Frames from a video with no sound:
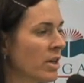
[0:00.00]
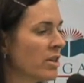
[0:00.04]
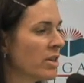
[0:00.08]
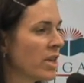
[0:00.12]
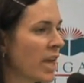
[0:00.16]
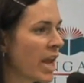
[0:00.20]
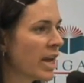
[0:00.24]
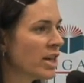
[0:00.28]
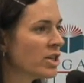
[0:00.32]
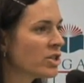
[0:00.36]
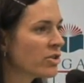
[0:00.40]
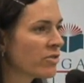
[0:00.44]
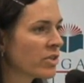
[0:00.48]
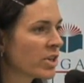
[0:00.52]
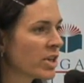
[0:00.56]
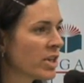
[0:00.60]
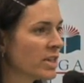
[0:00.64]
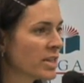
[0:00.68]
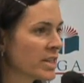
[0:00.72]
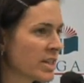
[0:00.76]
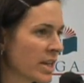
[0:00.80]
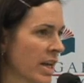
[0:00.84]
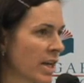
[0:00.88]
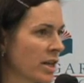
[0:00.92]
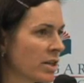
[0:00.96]
The age of
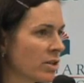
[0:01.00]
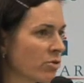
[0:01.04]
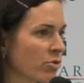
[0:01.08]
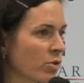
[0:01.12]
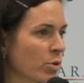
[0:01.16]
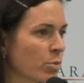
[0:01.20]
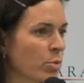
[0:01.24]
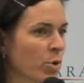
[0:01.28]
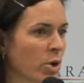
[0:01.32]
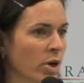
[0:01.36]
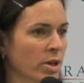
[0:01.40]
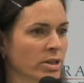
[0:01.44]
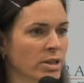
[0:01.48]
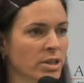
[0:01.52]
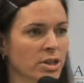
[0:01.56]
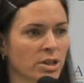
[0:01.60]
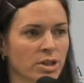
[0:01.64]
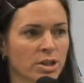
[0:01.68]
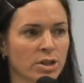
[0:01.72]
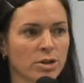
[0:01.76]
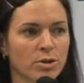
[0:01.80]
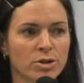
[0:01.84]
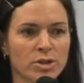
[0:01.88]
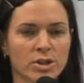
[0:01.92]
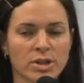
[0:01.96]
consent for
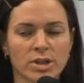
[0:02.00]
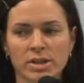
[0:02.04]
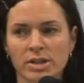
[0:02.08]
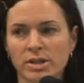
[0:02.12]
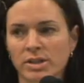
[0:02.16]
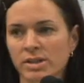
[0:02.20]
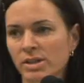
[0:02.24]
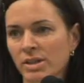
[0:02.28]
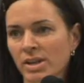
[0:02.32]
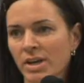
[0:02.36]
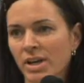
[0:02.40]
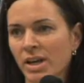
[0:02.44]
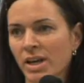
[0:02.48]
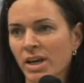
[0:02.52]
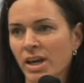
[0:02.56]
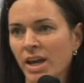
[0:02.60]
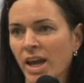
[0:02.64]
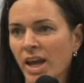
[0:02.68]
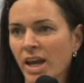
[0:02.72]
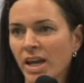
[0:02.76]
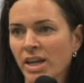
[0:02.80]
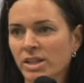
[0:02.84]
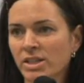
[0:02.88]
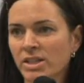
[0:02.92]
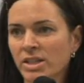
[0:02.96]
prostitution is
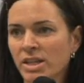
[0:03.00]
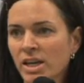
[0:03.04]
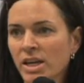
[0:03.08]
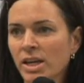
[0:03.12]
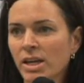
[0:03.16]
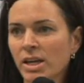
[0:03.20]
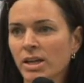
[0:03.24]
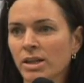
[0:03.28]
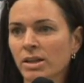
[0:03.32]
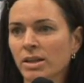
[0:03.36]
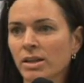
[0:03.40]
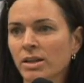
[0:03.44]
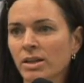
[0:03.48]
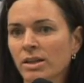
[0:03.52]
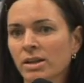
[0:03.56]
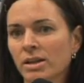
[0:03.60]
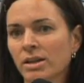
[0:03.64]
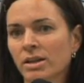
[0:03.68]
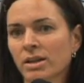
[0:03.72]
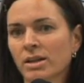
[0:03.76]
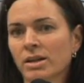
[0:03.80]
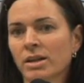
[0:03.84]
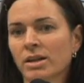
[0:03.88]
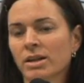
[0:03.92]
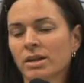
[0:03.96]
18.
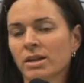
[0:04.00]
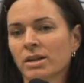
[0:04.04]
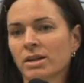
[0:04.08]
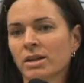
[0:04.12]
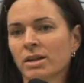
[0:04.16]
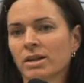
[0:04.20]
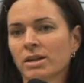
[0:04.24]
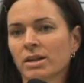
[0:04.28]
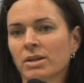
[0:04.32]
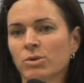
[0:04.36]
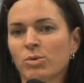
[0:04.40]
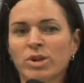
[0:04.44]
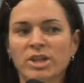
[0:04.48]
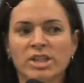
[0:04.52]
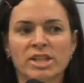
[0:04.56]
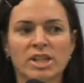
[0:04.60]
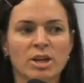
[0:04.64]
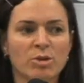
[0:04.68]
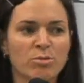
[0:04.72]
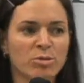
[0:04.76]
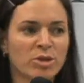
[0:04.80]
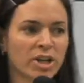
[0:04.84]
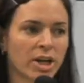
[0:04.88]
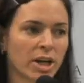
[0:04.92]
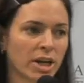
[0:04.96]
We
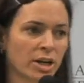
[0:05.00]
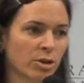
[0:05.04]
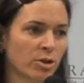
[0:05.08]
seem to